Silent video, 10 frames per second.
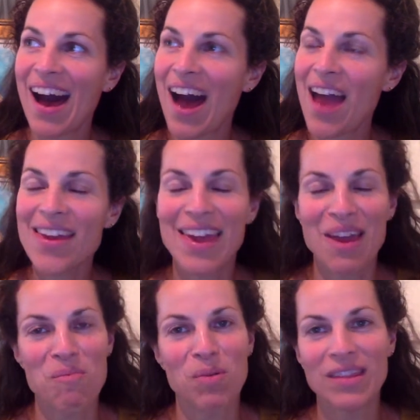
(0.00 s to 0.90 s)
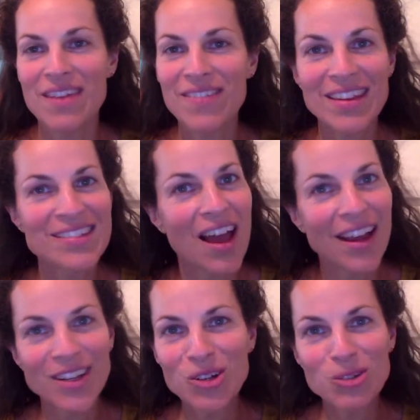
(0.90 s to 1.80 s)
I can't believe they
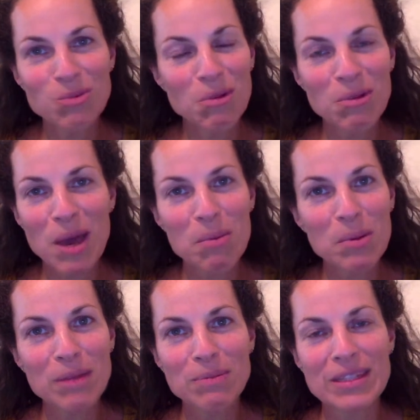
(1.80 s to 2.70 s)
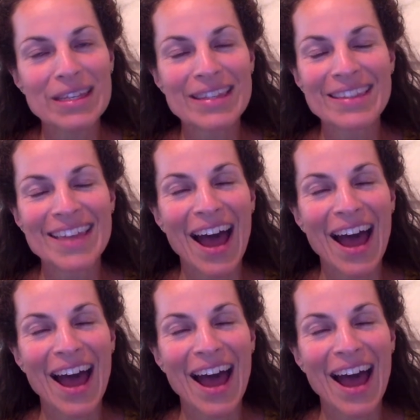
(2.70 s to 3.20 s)
diagnosed me with epilepsy.